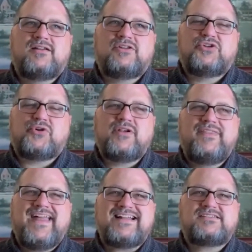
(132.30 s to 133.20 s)

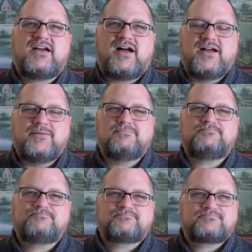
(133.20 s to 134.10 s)
during that
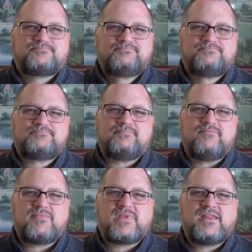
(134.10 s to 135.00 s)
time,
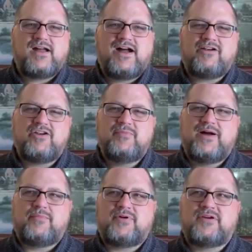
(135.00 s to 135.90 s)
I
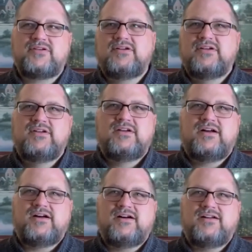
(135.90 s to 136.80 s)
remember
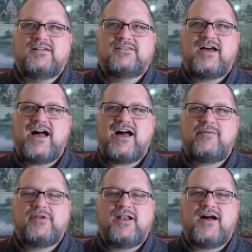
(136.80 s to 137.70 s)
uh,
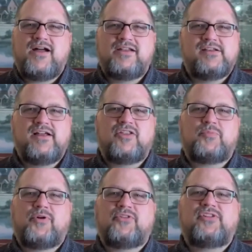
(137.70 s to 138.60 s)
Tom and I and another
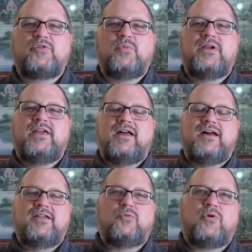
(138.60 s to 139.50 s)
person, we
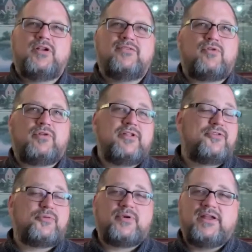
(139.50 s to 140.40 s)
had one of only
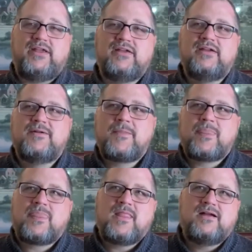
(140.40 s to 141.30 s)
three
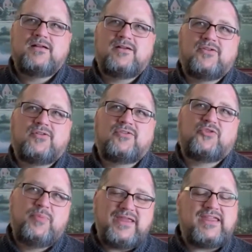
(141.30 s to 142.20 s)

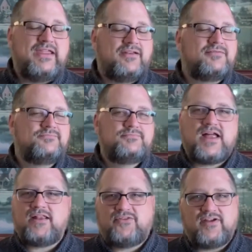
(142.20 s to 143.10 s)
speaking,
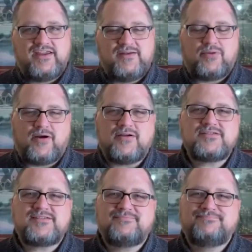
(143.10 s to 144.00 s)
non singing parts.